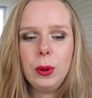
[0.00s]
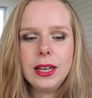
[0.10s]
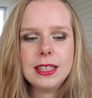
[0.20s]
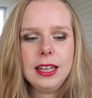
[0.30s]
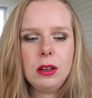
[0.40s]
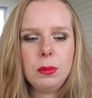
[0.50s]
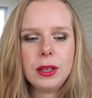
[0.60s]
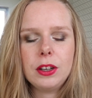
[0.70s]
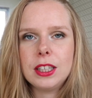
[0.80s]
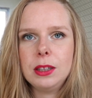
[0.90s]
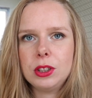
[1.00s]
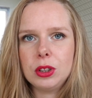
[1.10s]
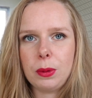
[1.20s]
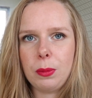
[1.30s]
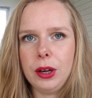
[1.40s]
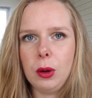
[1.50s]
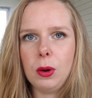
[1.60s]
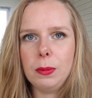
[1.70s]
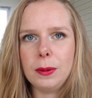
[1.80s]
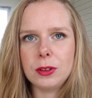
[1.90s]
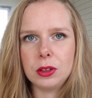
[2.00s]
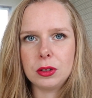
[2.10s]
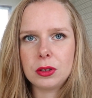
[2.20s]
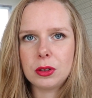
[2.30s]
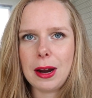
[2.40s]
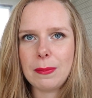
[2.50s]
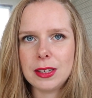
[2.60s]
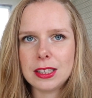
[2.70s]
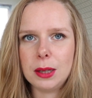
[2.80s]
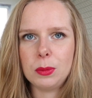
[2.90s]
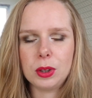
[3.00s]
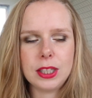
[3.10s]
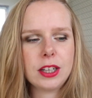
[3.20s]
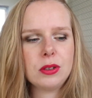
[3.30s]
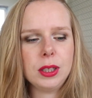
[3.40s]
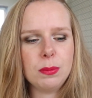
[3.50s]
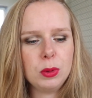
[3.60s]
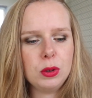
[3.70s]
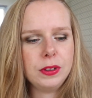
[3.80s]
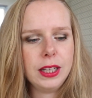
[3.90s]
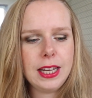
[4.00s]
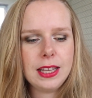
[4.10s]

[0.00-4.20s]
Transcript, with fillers: the way down because at a certain point I won't be able to grab this anymore to actually move it